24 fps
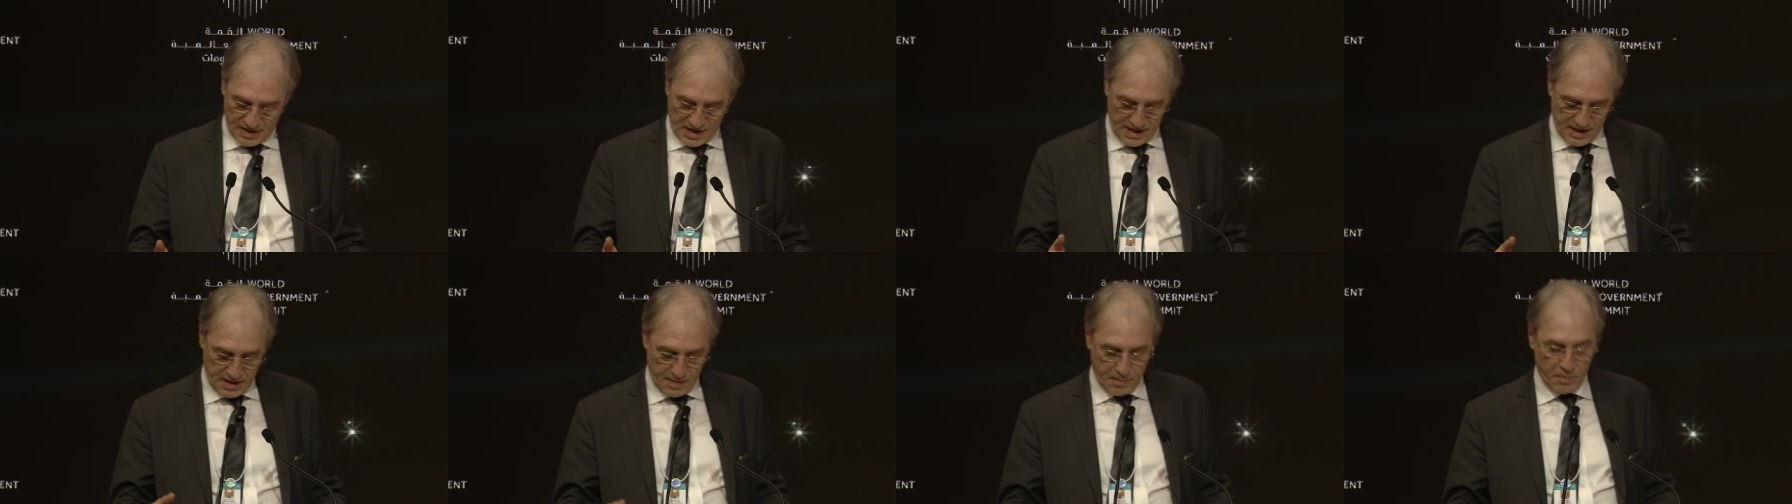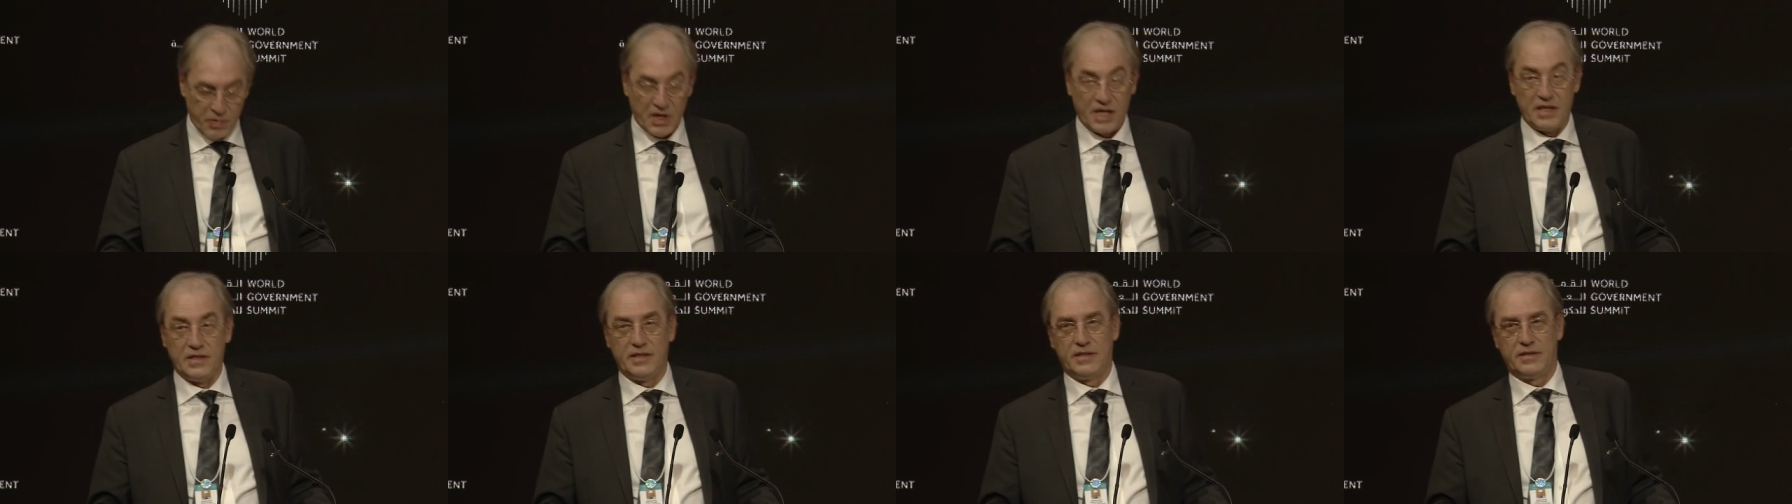
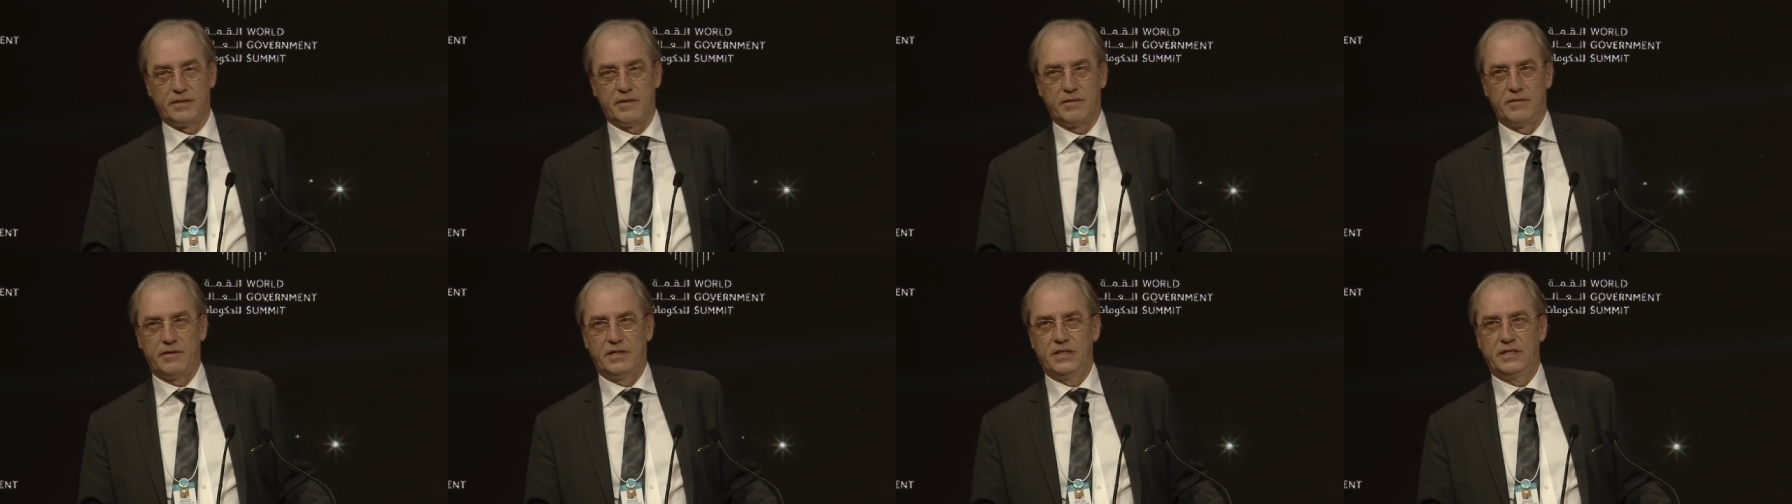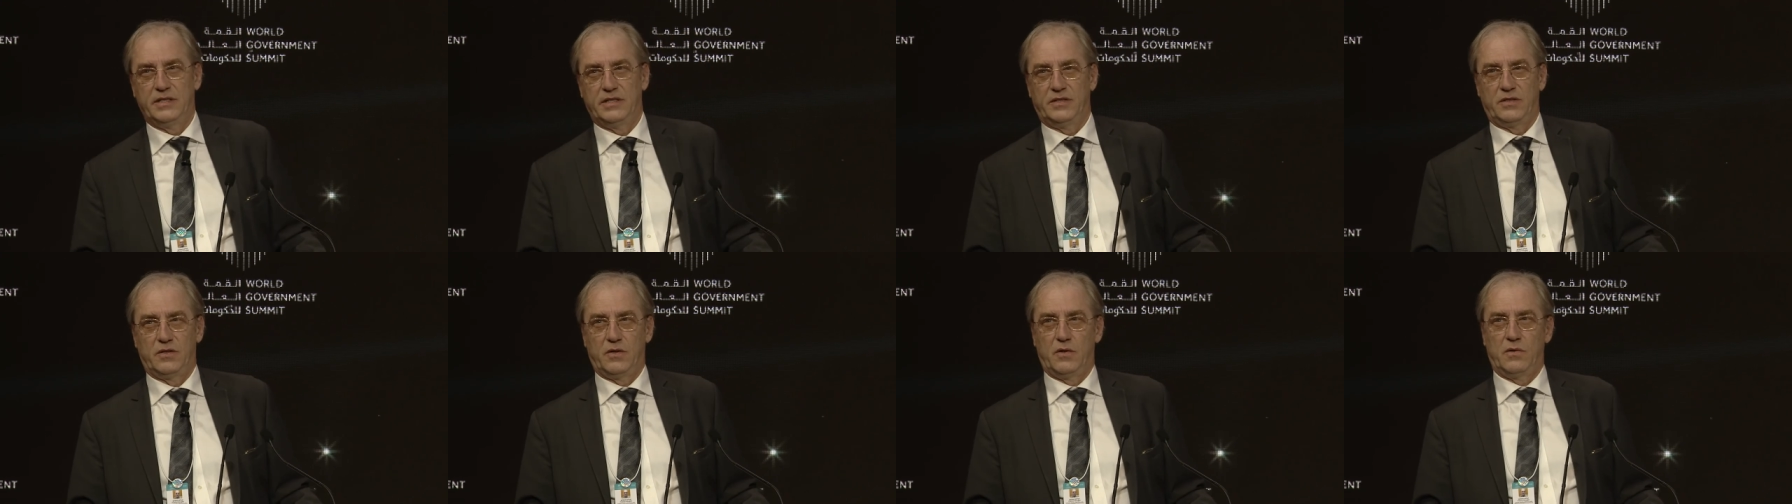like
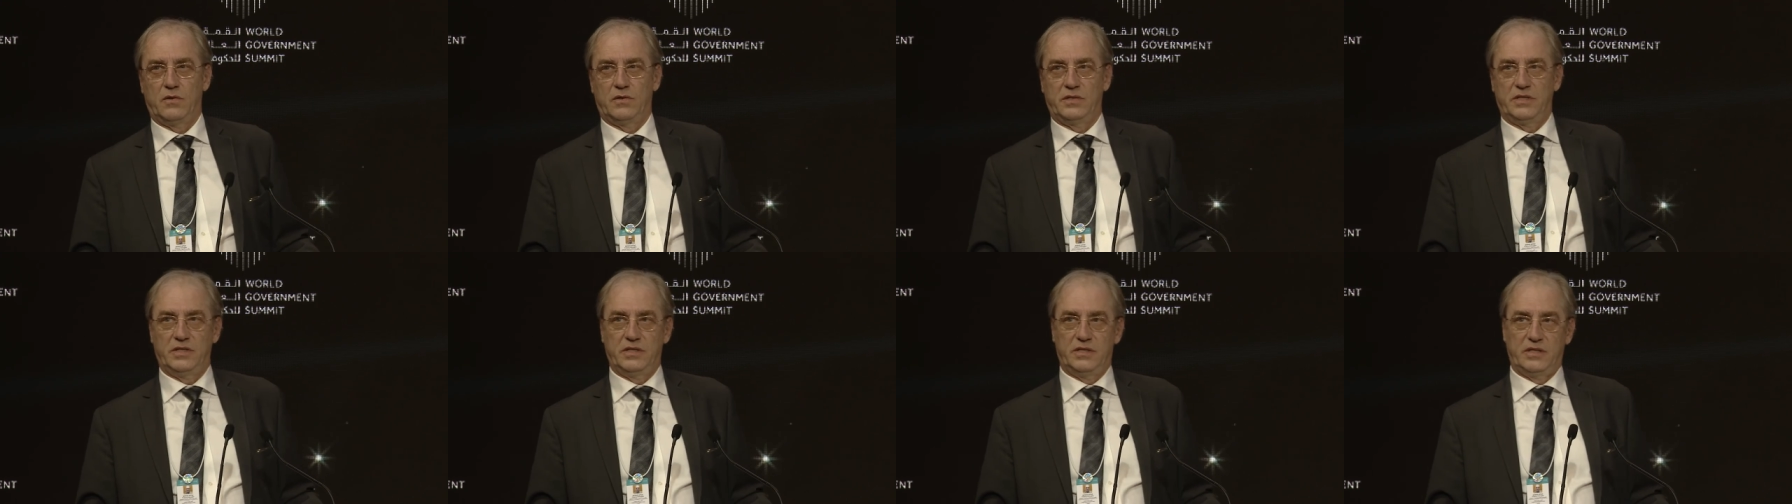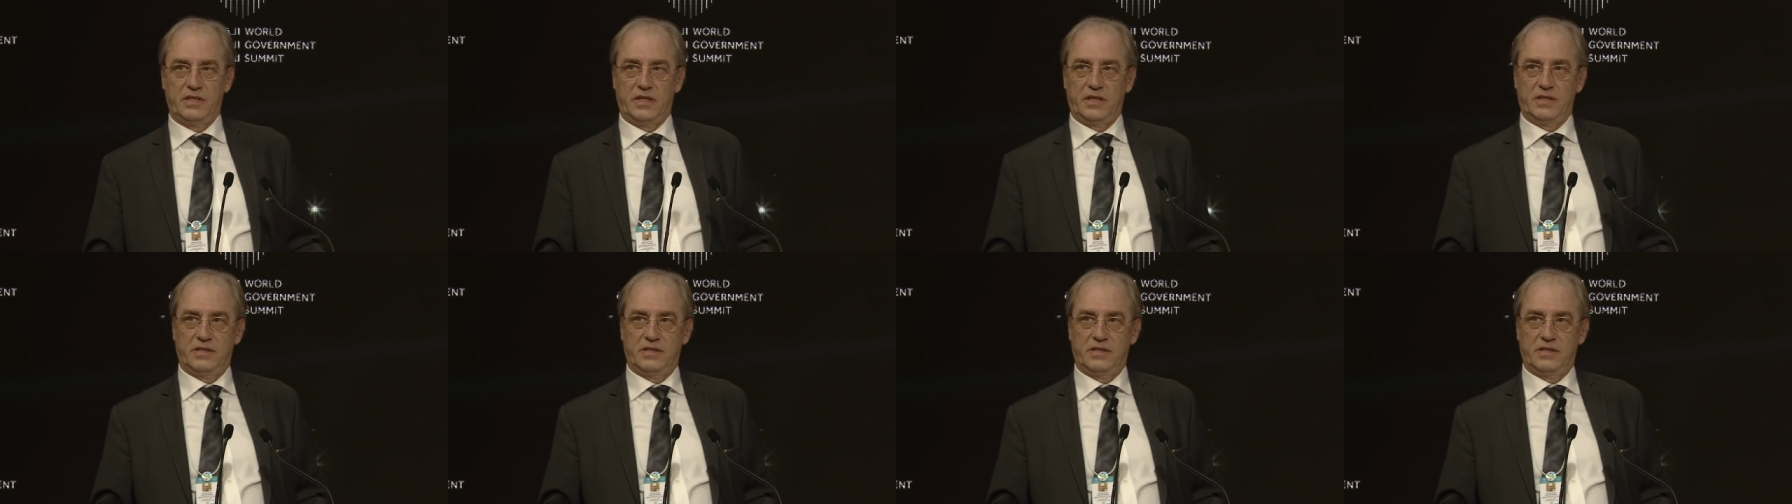planetary resources,